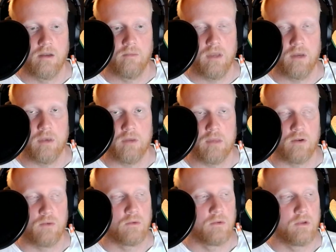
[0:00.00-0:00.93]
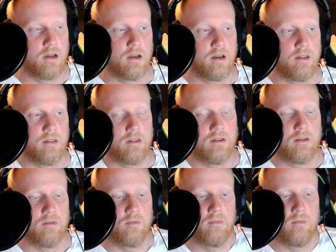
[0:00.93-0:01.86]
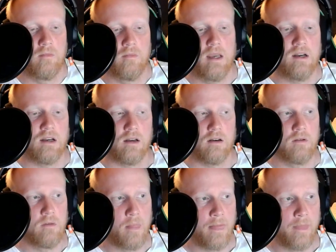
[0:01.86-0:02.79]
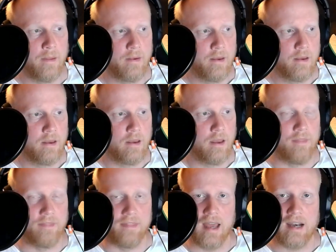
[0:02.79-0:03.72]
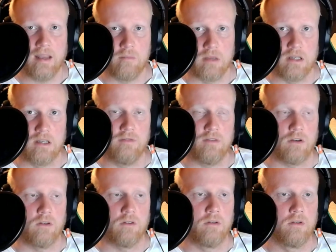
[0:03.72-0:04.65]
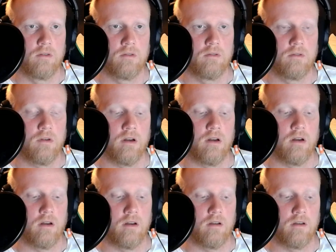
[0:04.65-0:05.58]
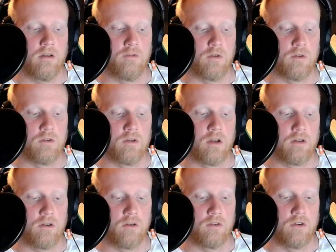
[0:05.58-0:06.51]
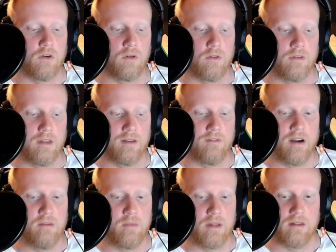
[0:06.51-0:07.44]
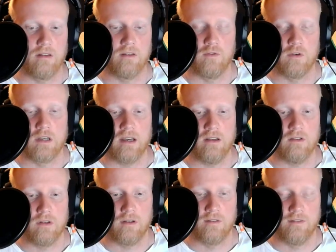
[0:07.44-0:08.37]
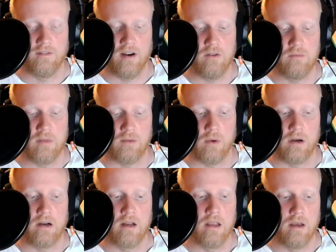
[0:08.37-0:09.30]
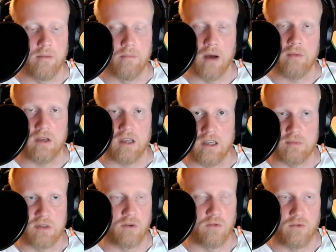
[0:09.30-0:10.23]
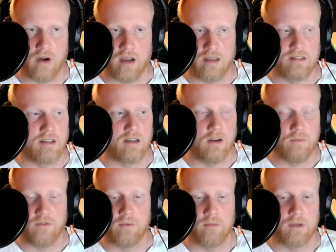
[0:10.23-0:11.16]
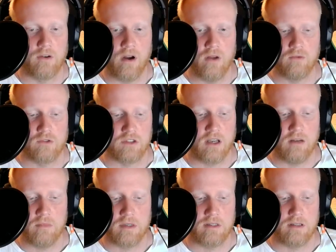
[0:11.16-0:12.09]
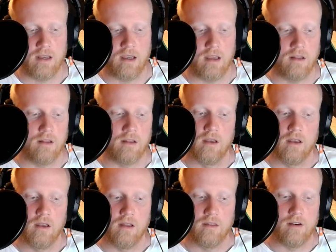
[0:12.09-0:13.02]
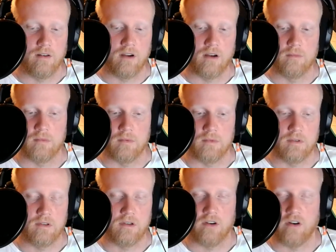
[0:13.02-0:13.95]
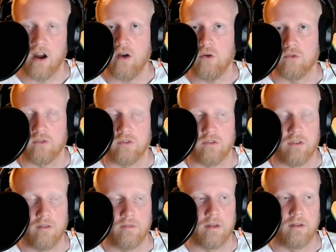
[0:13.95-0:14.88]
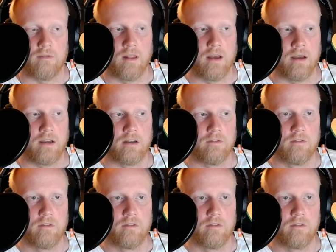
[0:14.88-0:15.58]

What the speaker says: the main gun. And that can be difficult. if you do not control the environment. And if you die on an environment where Mummy keeps on rising up from the ground, or zombies, and there comes crows or something flying